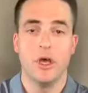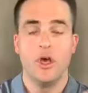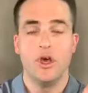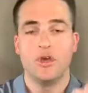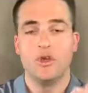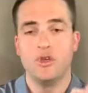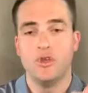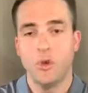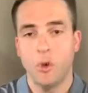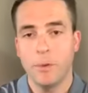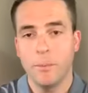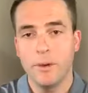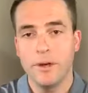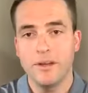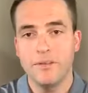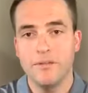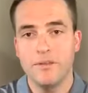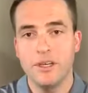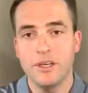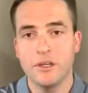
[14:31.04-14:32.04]

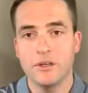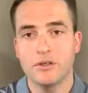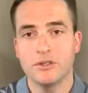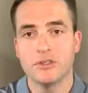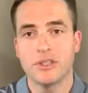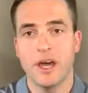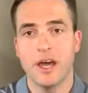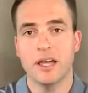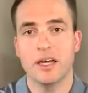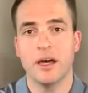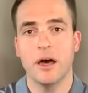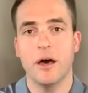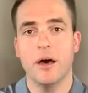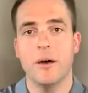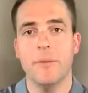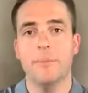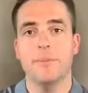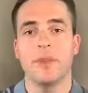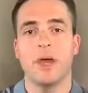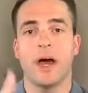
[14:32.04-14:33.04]

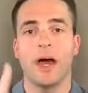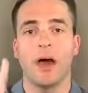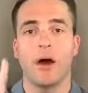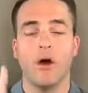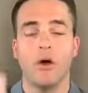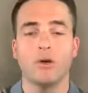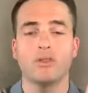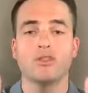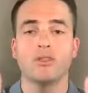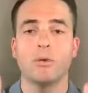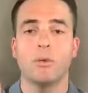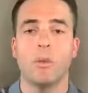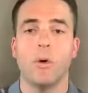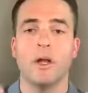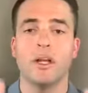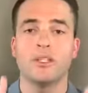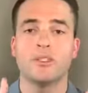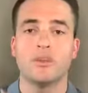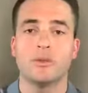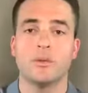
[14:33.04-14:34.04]
Yourmoneyvehicle.com. I also
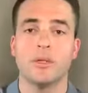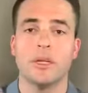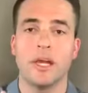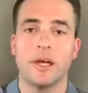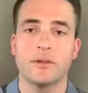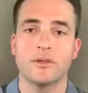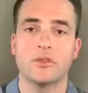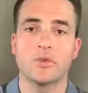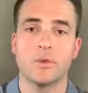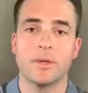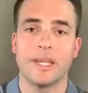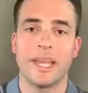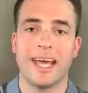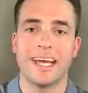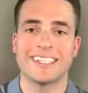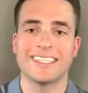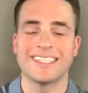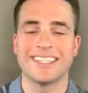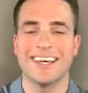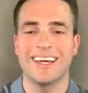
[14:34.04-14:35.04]
wanted to announce one
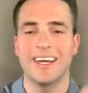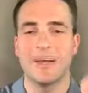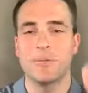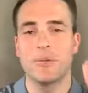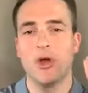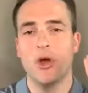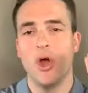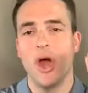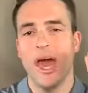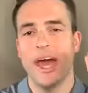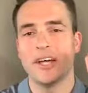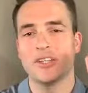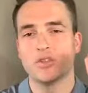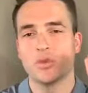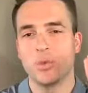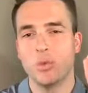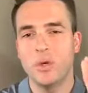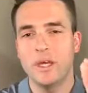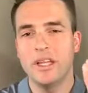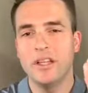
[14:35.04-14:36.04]
last time, as
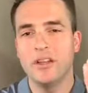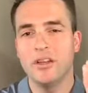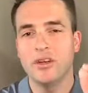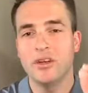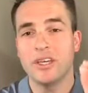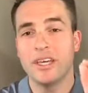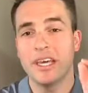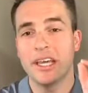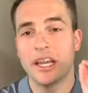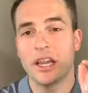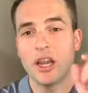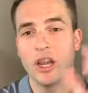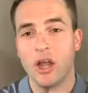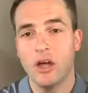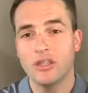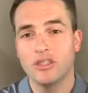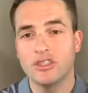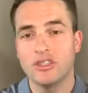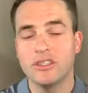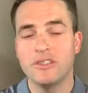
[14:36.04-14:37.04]
we look at
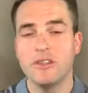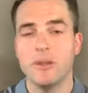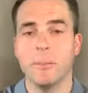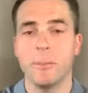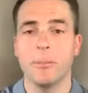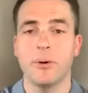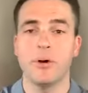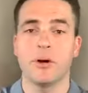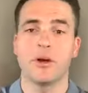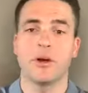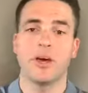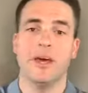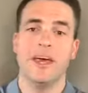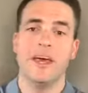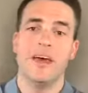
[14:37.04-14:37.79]
launching the book.